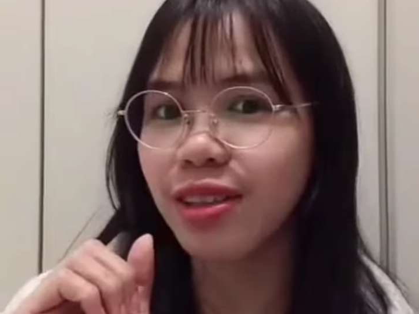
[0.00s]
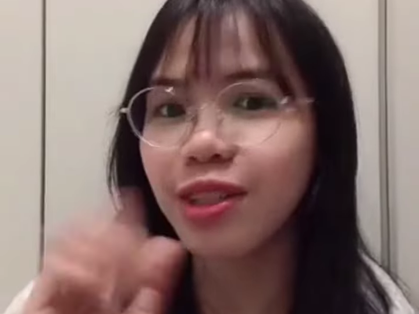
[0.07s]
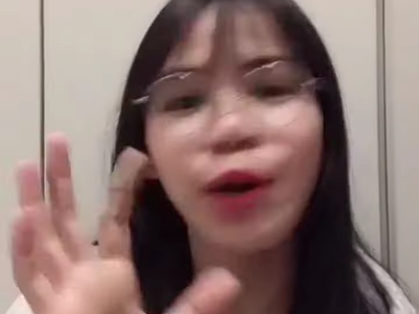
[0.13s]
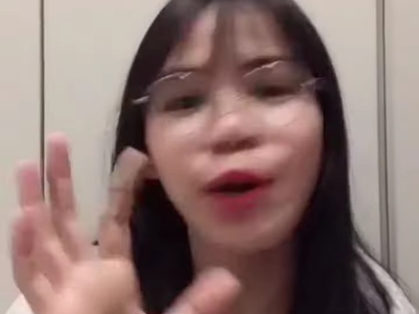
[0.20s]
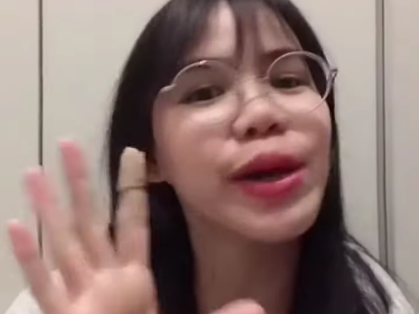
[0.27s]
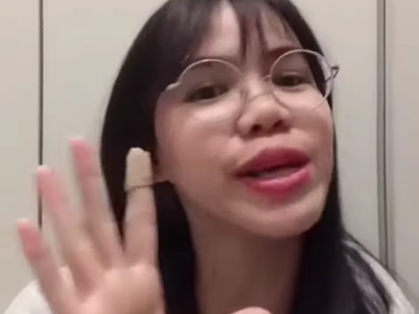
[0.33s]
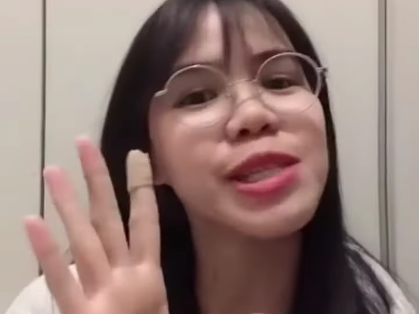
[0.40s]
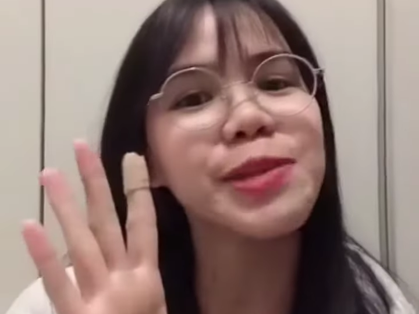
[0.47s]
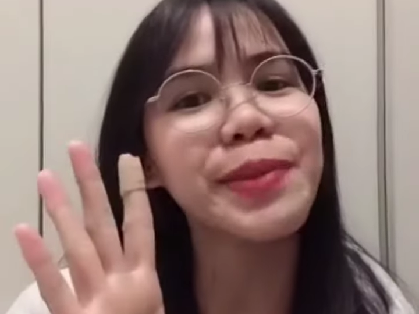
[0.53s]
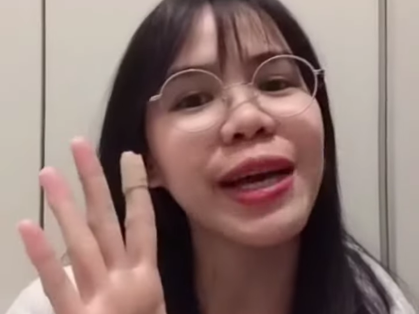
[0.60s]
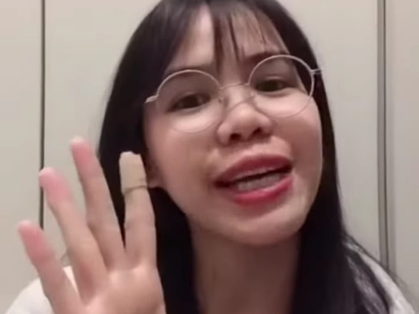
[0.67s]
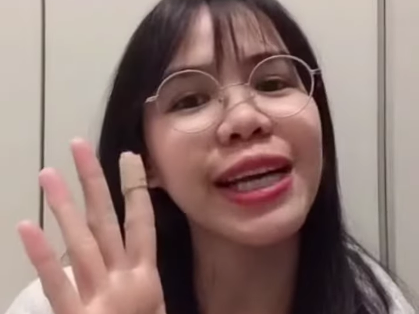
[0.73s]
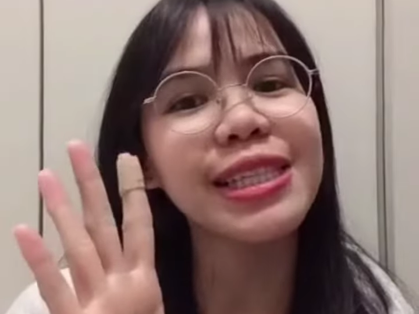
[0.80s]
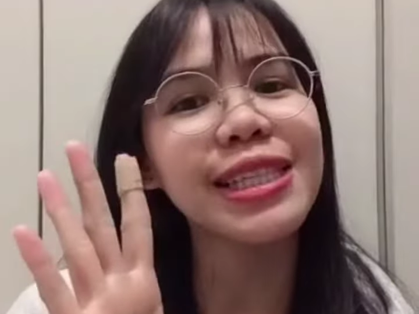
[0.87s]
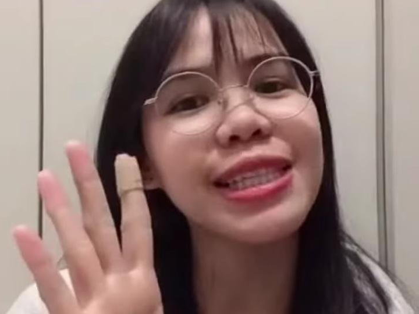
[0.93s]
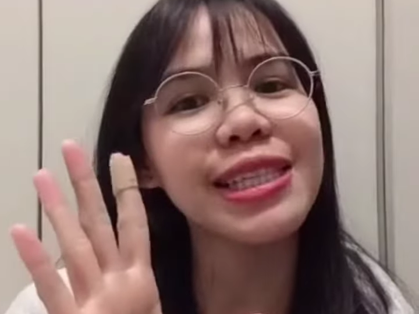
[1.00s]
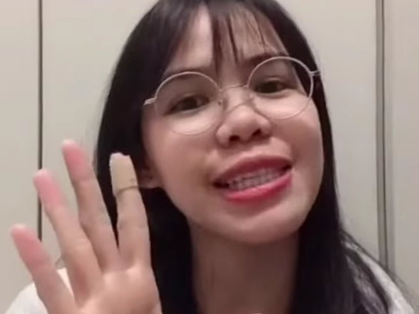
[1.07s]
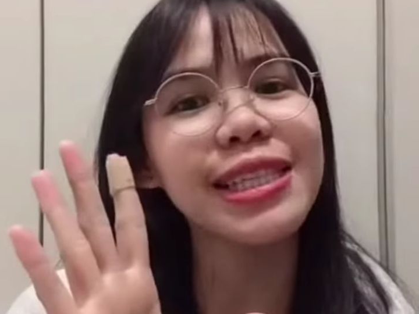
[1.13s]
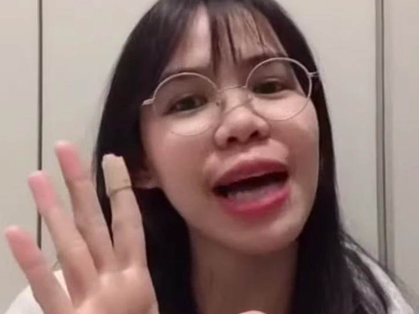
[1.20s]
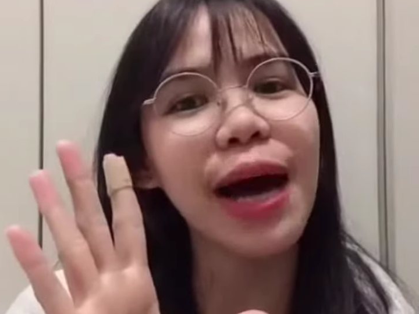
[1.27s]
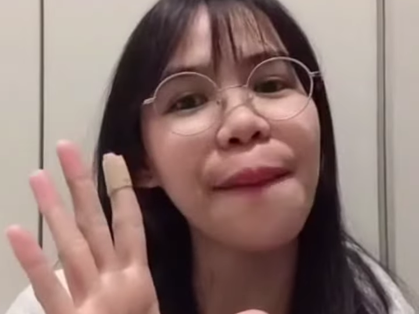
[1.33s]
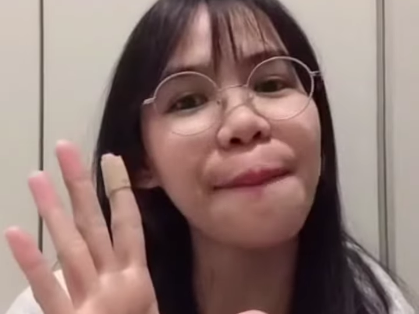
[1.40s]
So, it's me again, Cel
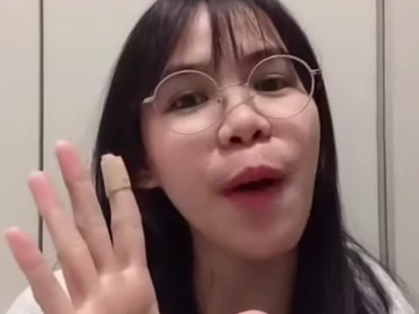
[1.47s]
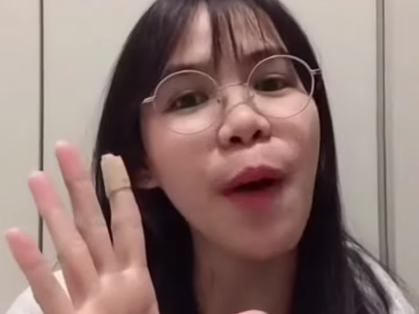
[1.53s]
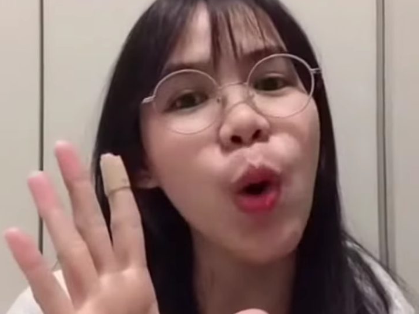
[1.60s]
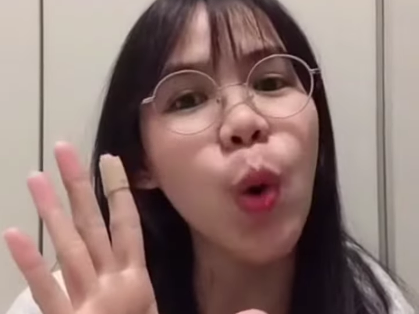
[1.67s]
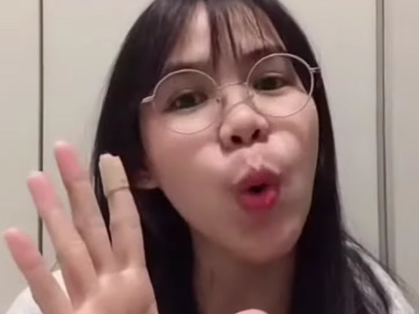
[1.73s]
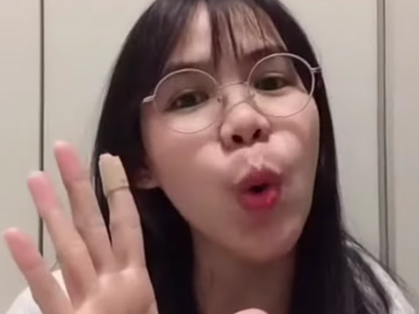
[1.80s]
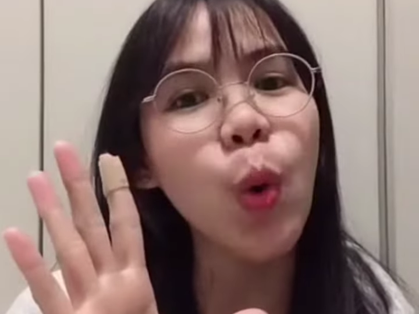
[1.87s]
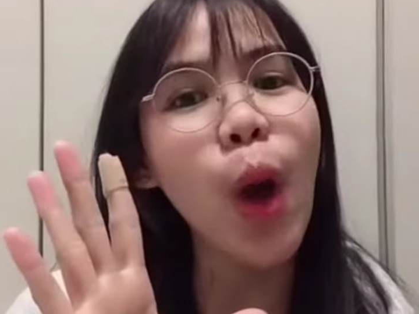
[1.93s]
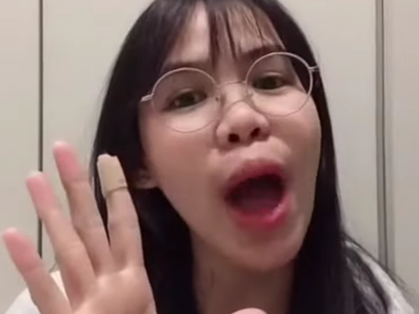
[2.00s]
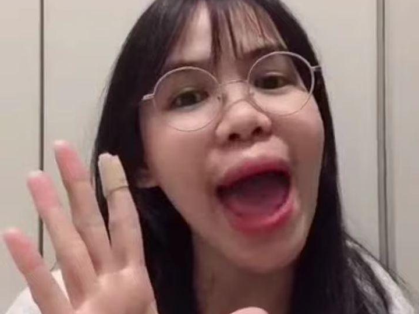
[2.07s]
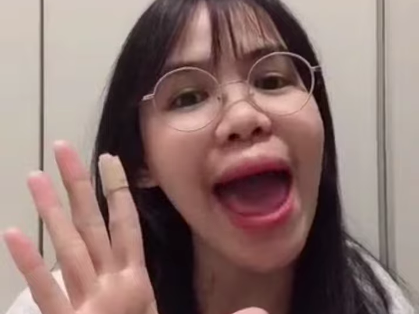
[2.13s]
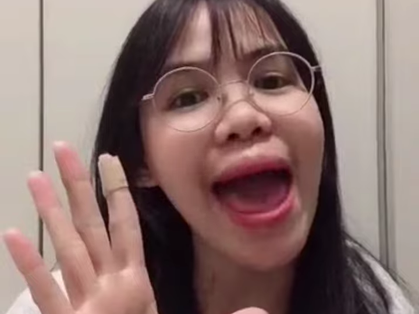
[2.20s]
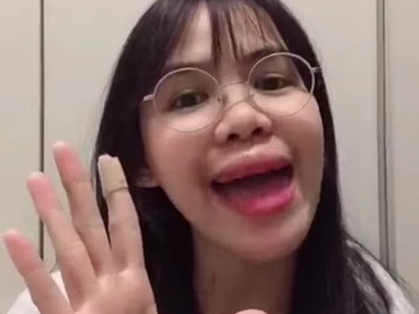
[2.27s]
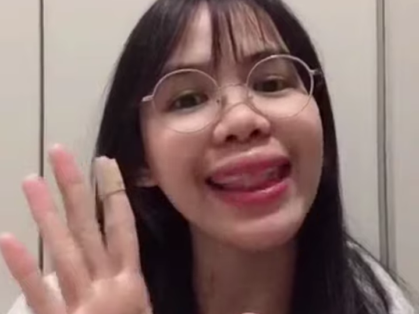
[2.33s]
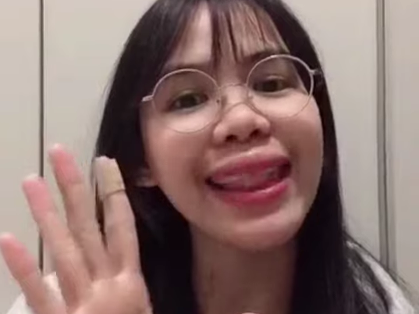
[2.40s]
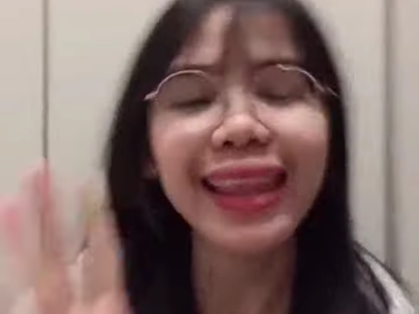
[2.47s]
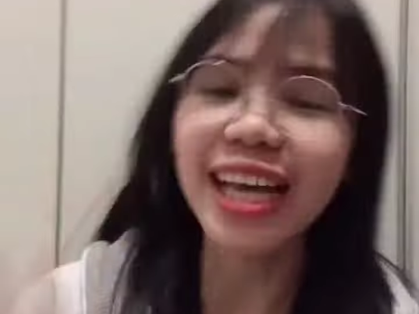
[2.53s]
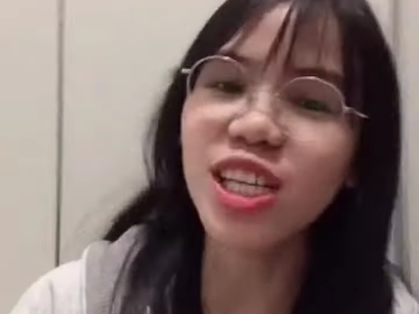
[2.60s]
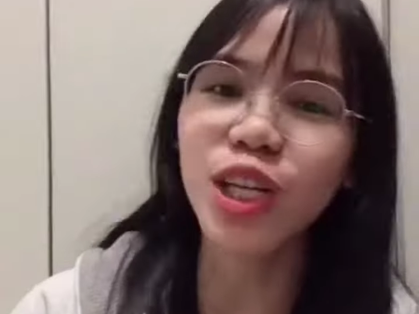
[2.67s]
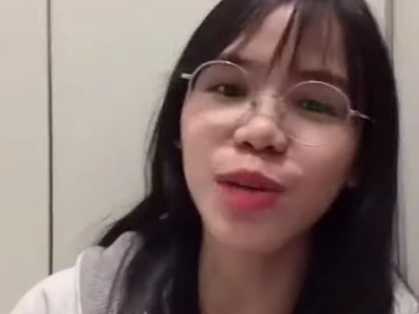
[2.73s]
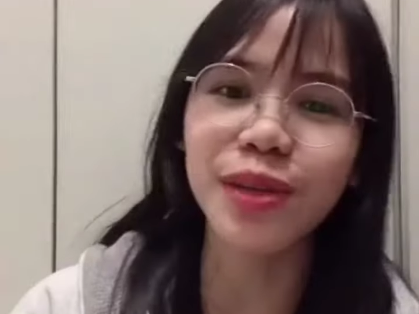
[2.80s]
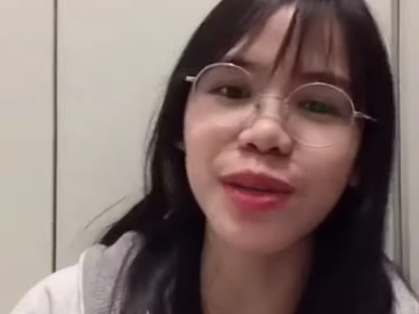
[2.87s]
Jambo. And thank
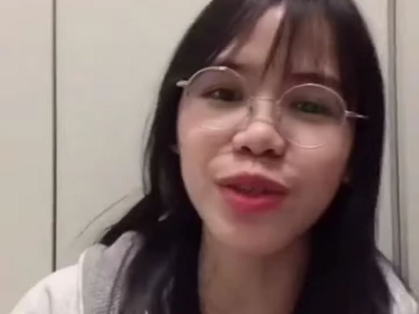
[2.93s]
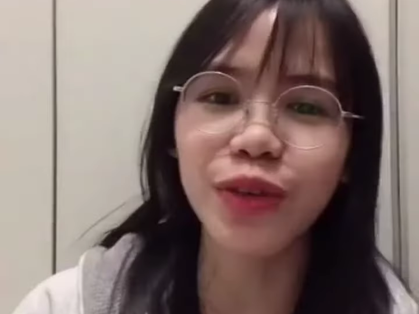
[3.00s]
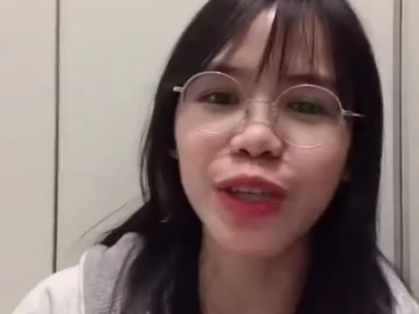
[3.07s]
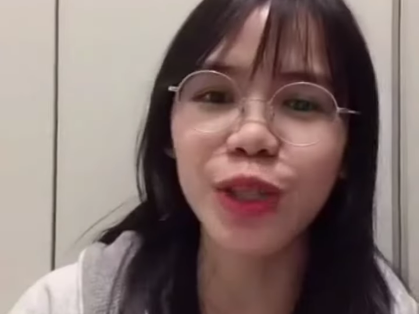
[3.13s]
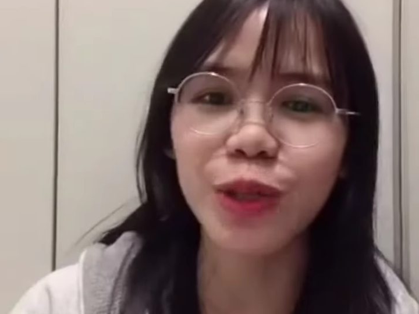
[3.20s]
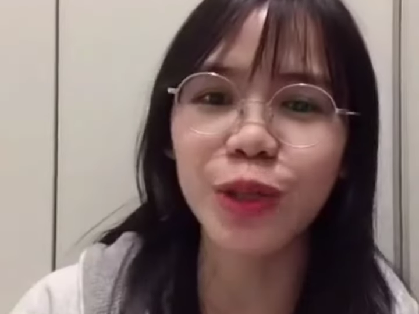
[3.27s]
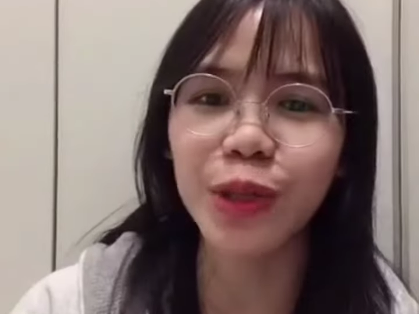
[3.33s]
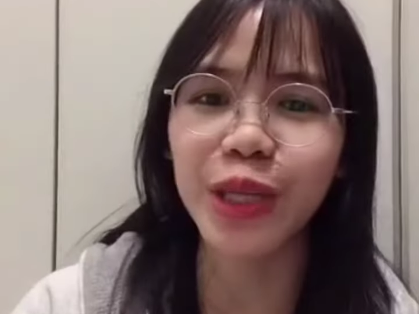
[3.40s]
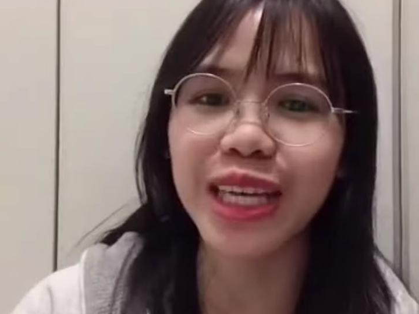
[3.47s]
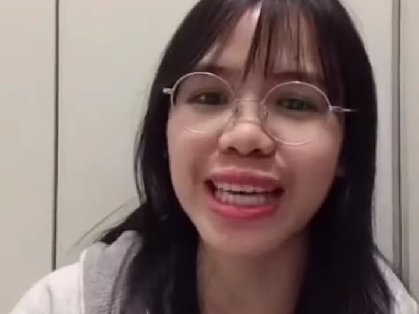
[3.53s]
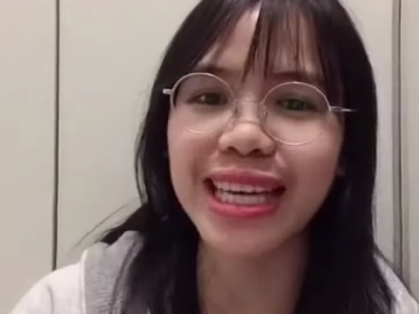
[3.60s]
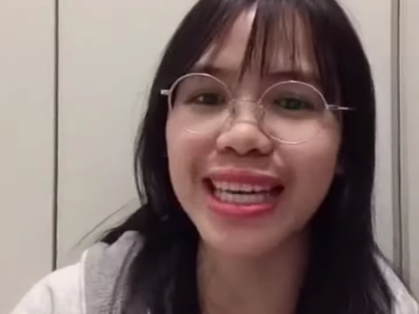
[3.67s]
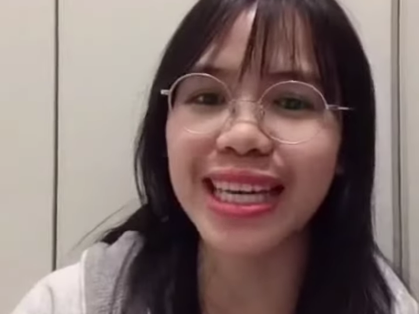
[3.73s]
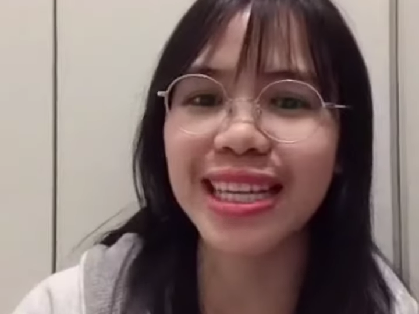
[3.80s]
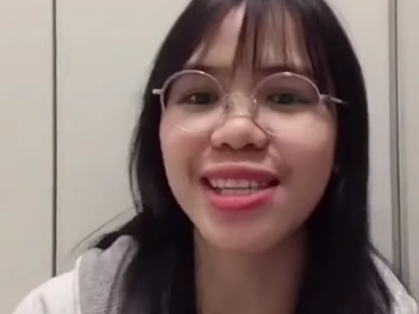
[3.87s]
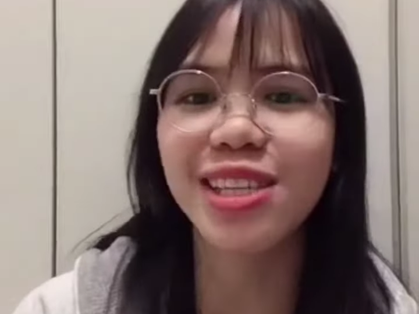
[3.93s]
you so much for tuning in.